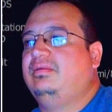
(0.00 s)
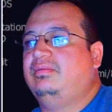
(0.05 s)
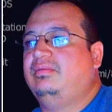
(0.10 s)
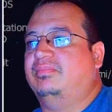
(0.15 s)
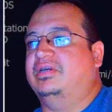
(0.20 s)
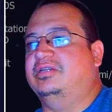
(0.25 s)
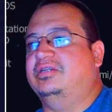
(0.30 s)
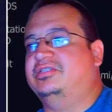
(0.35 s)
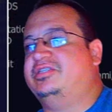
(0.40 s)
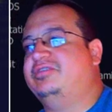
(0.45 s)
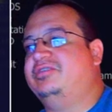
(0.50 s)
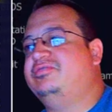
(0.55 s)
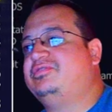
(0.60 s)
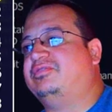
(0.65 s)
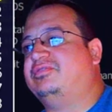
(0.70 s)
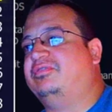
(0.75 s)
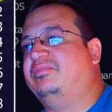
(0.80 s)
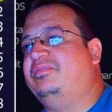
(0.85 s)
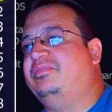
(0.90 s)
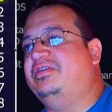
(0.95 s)
Button two is
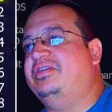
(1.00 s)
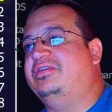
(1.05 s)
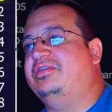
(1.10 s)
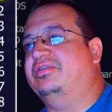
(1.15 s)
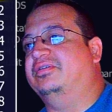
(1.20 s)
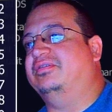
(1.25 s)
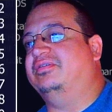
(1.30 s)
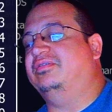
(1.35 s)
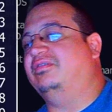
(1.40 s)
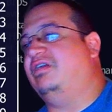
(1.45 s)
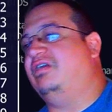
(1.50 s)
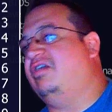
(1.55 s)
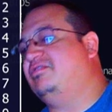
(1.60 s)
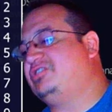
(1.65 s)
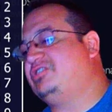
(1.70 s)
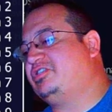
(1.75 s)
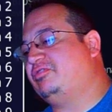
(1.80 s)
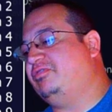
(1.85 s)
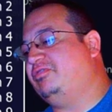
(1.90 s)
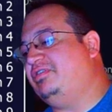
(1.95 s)
going to be your
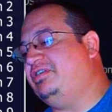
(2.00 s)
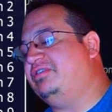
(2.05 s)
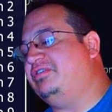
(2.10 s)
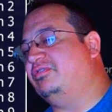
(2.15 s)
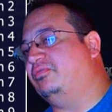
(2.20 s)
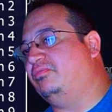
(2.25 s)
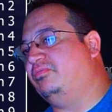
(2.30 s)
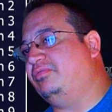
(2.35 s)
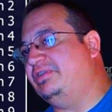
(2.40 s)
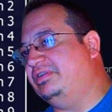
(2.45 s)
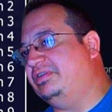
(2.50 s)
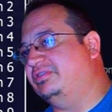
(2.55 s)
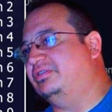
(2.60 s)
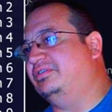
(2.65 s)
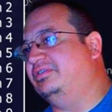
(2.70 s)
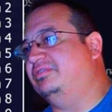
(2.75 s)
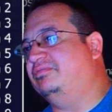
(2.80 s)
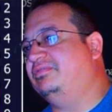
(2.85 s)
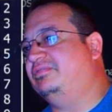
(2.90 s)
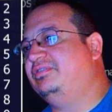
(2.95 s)
off-screen
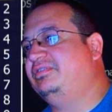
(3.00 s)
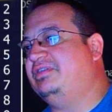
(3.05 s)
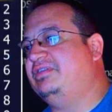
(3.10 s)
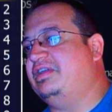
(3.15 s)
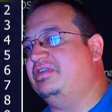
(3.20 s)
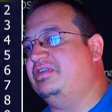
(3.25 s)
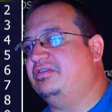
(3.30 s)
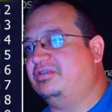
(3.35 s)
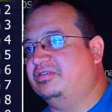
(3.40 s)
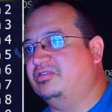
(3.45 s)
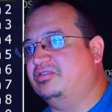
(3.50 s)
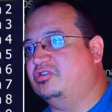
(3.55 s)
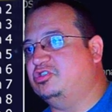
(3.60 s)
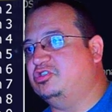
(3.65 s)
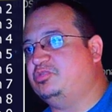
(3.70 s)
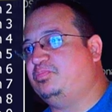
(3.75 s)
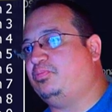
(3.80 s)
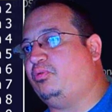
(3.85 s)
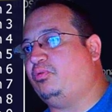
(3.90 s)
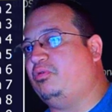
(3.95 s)
reload, and you can
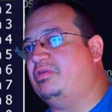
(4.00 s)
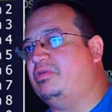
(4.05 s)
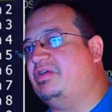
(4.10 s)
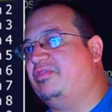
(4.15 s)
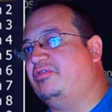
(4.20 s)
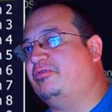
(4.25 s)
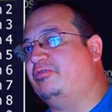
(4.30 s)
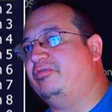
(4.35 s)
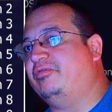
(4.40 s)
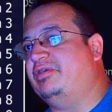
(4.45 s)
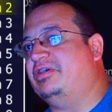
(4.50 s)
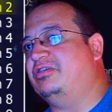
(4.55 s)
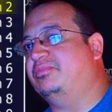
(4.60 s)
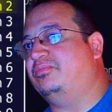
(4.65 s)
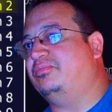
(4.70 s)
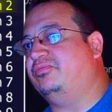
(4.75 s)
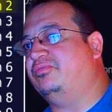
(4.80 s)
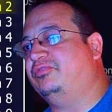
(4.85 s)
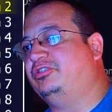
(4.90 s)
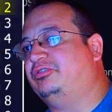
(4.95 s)
just point at the ground and
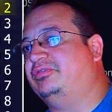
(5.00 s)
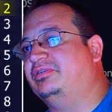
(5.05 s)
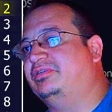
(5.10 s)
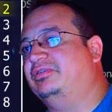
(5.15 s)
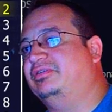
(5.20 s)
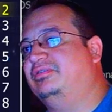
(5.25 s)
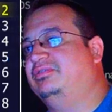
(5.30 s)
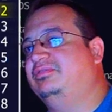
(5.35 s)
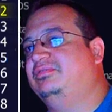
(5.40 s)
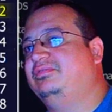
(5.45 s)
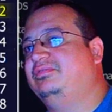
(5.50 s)
pull the trigger.